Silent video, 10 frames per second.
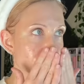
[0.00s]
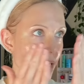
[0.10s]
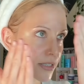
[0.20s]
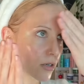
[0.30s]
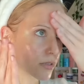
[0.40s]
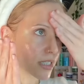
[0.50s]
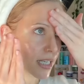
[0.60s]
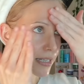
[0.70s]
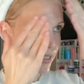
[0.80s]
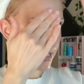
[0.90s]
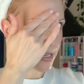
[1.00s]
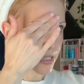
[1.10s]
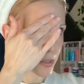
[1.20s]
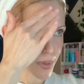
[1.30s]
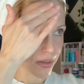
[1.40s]
I don't detect any
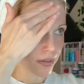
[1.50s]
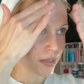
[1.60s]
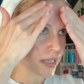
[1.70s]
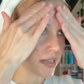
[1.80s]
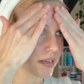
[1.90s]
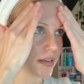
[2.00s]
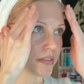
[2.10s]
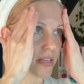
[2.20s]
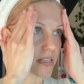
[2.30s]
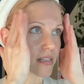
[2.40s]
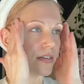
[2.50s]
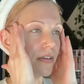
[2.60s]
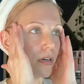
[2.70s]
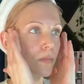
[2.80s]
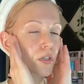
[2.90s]
smell in this
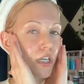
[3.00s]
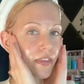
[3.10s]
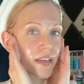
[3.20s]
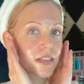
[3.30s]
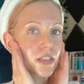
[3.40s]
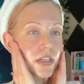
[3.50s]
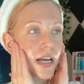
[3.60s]
serum, which I think is good.